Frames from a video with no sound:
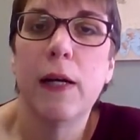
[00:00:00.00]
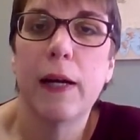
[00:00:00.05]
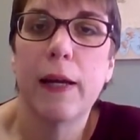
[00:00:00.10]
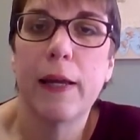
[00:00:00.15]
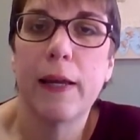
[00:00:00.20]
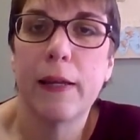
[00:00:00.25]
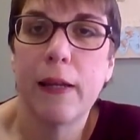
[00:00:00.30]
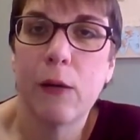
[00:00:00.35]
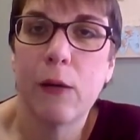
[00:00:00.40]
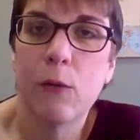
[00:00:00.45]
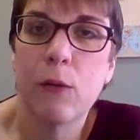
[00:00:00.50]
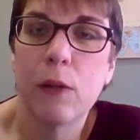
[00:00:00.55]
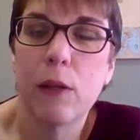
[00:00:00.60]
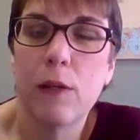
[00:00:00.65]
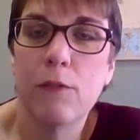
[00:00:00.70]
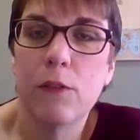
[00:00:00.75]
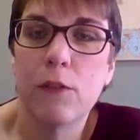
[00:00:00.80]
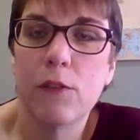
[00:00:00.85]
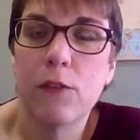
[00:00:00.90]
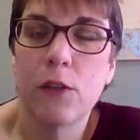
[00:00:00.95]
And I would
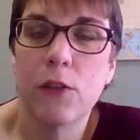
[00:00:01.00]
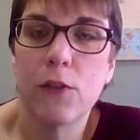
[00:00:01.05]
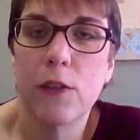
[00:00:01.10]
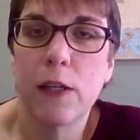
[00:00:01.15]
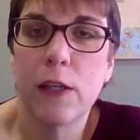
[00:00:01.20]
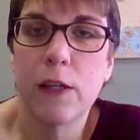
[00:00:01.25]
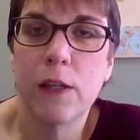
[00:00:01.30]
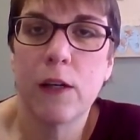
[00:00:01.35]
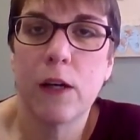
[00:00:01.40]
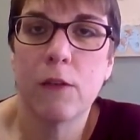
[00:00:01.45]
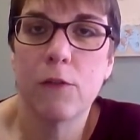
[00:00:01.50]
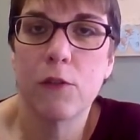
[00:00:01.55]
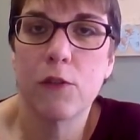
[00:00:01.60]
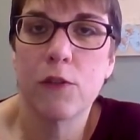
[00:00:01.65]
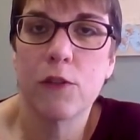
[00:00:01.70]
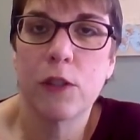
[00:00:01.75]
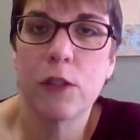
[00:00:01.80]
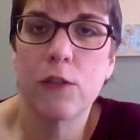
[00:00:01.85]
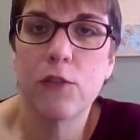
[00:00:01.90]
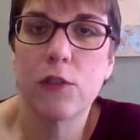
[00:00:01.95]
love to start that
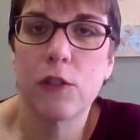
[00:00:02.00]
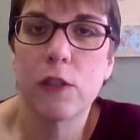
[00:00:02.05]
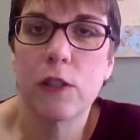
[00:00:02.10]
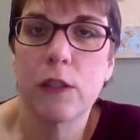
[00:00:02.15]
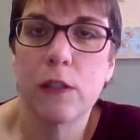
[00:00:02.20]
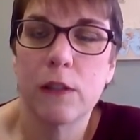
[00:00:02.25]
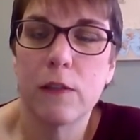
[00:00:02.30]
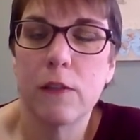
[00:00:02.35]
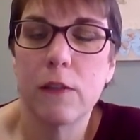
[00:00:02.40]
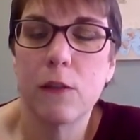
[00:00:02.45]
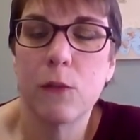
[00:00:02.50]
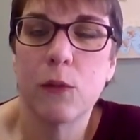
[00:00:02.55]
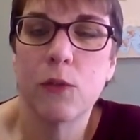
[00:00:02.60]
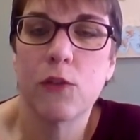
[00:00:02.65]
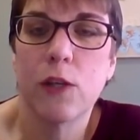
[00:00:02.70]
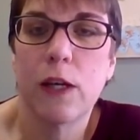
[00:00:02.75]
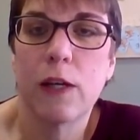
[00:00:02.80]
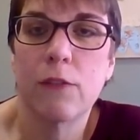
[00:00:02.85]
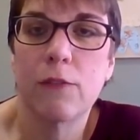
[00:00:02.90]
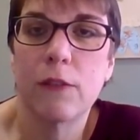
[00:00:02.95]
conversation and see
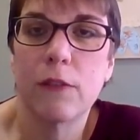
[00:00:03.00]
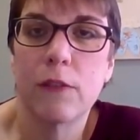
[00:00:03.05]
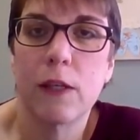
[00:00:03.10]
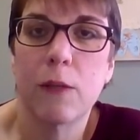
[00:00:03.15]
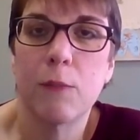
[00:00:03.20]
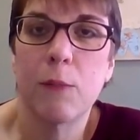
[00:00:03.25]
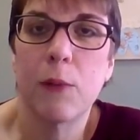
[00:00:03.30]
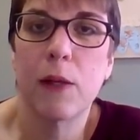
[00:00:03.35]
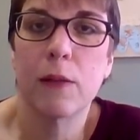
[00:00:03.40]
what you have to say